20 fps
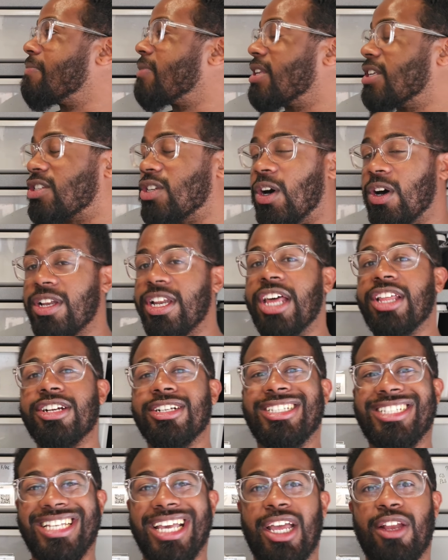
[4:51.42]
So another
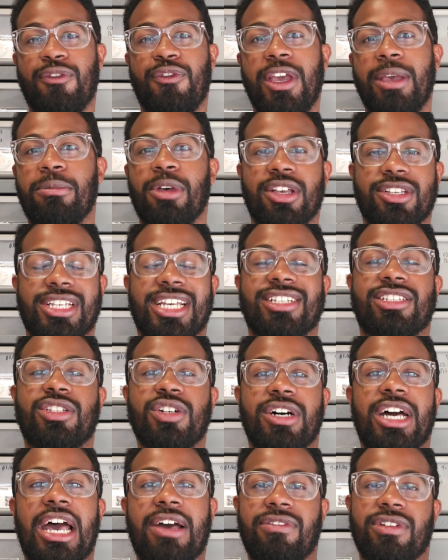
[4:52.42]
10 females that
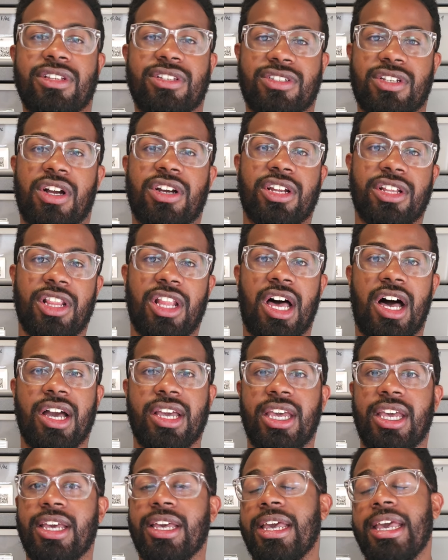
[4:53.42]
still haven't started
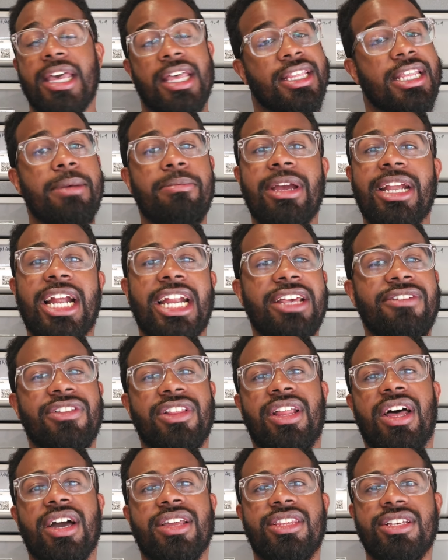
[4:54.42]
locking. They may not
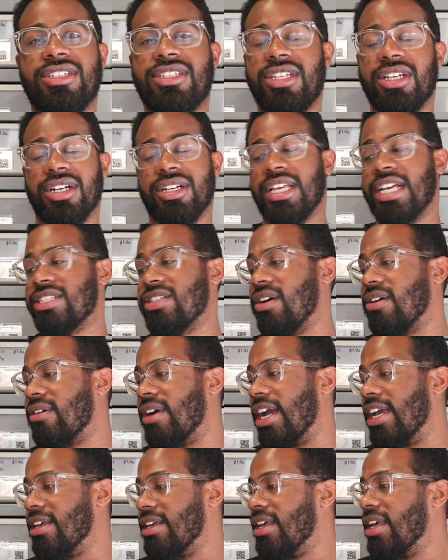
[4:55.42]
even lock this year. That's all
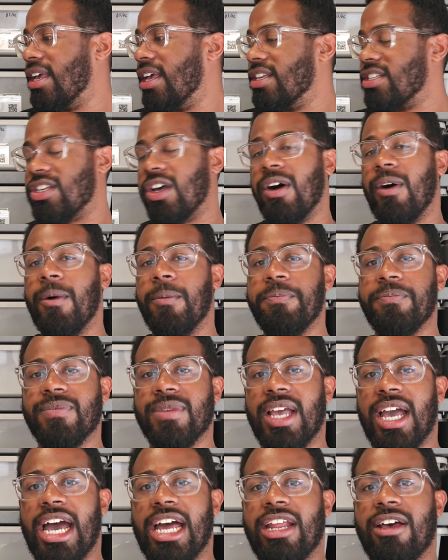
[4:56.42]
right. So
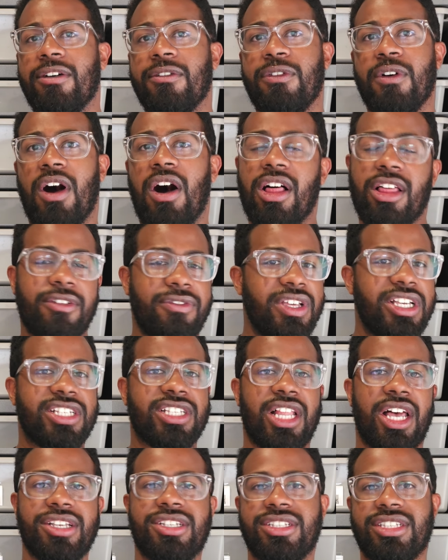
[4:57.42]
out of all of these
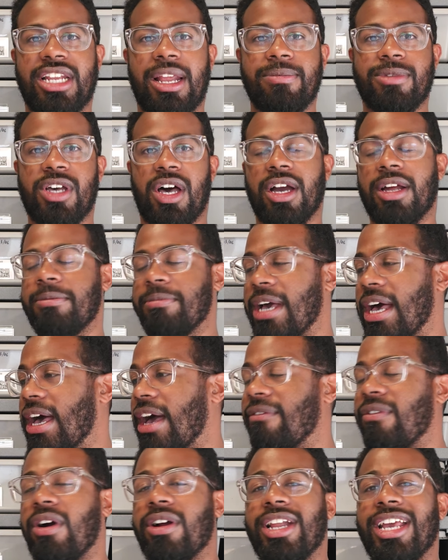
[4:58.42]
clutches that I'm talking about,
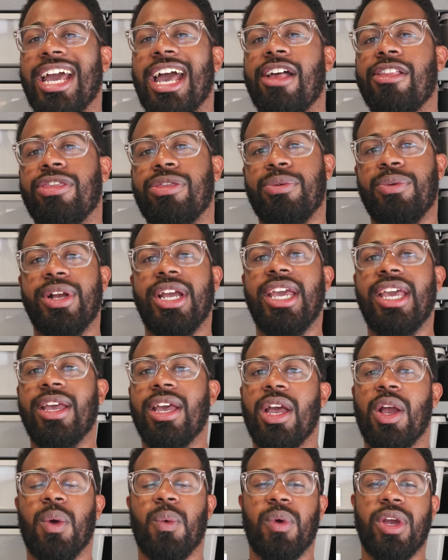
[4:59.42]
I've already had three
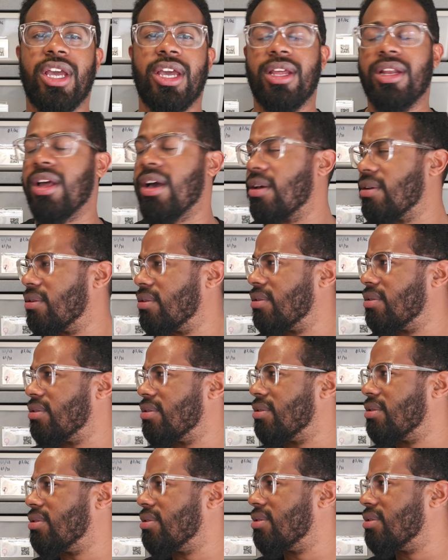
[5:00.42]

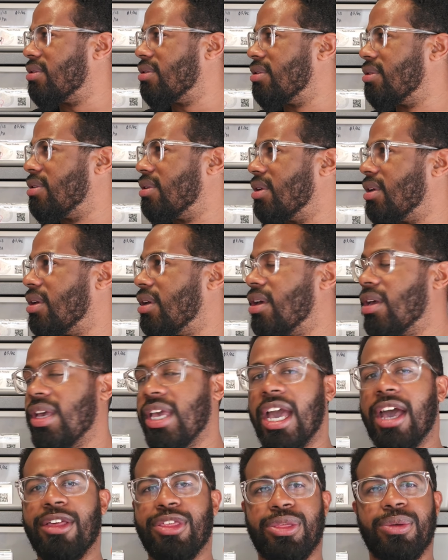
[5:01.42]

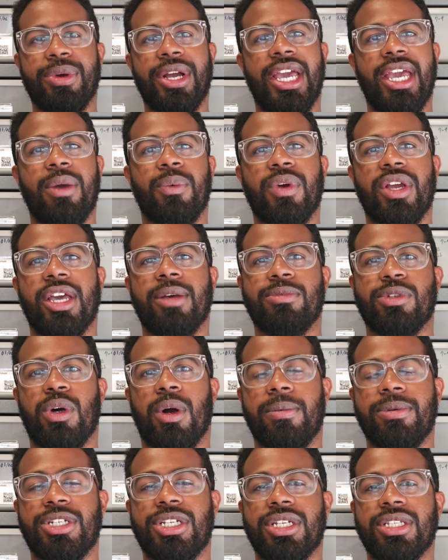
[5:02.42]

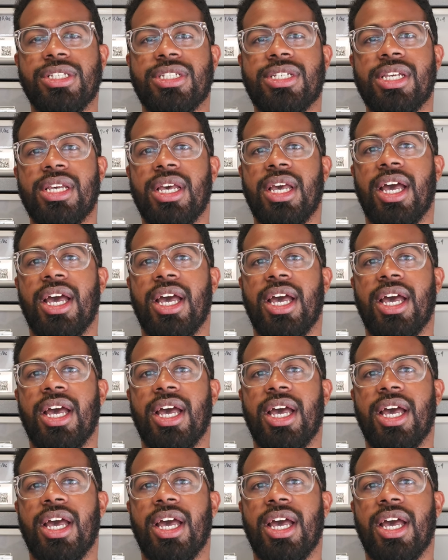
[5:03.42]
reabsorptions.